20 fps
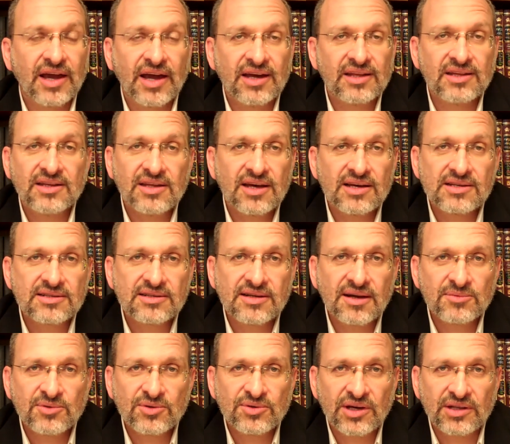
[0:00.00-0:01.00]
And it doesn't
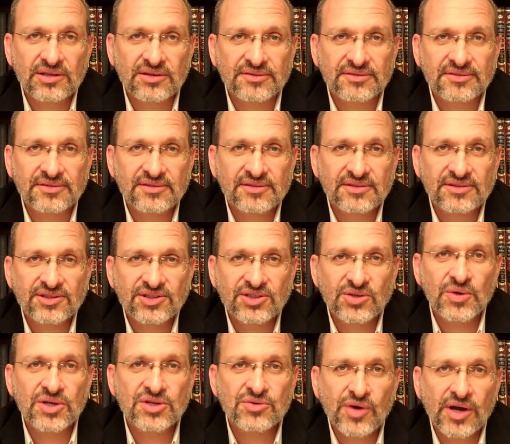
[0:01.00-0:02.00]
come together.
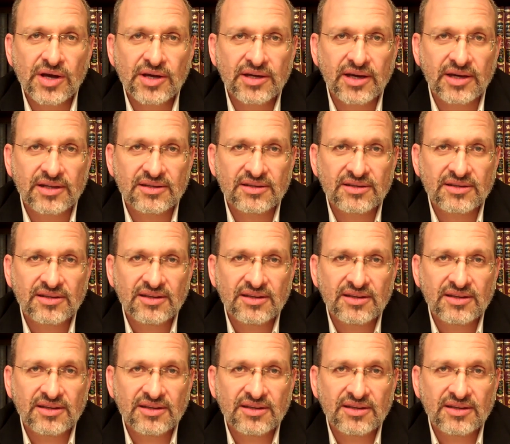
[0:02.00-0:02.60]
So we try again.